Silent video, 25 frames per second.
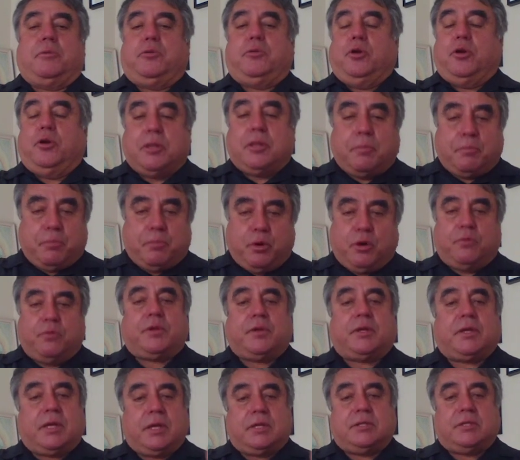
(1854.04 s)
the
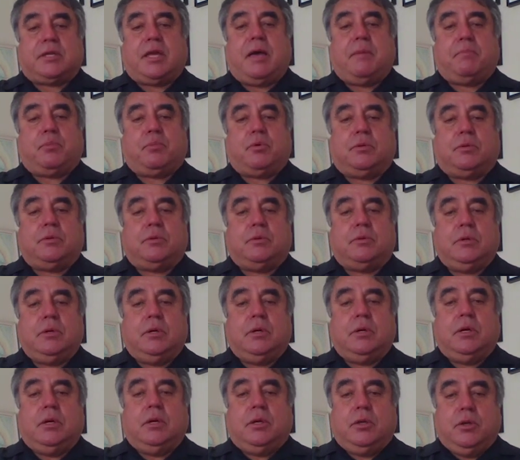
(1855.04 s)
perfect example.
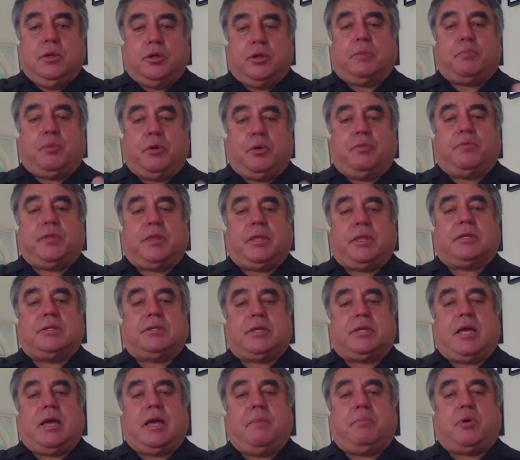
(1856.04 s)
You're the perfect
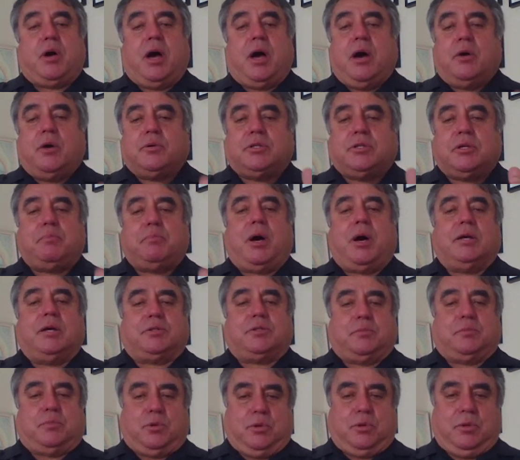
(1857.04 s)
example. How is it
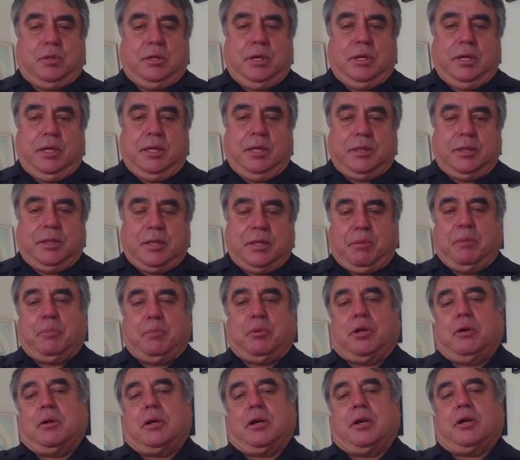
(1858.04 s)
possible that
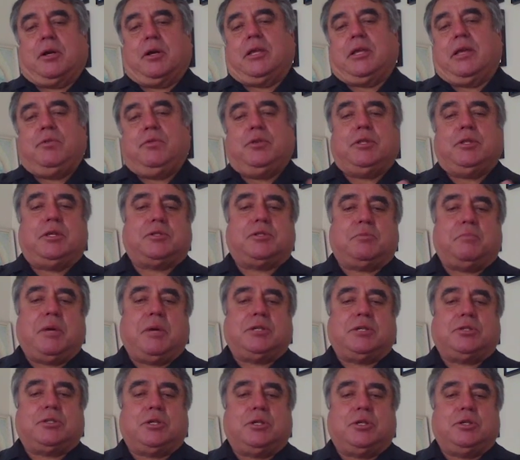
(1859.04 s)
people are giving this
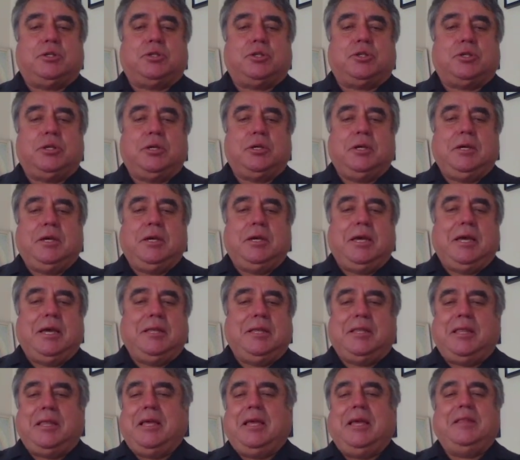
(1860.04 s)
message and
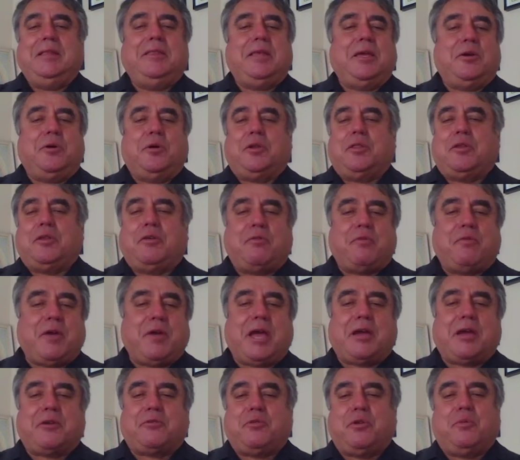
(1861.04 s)
then they go to the
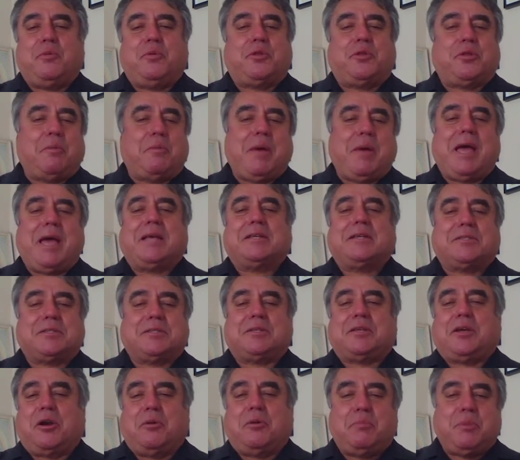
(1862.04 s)
factory where the
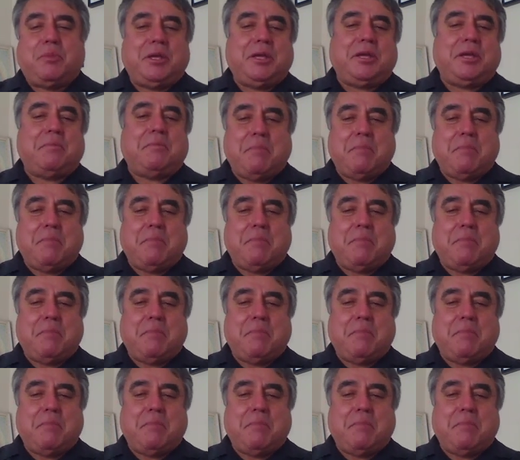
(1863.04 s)
masks are being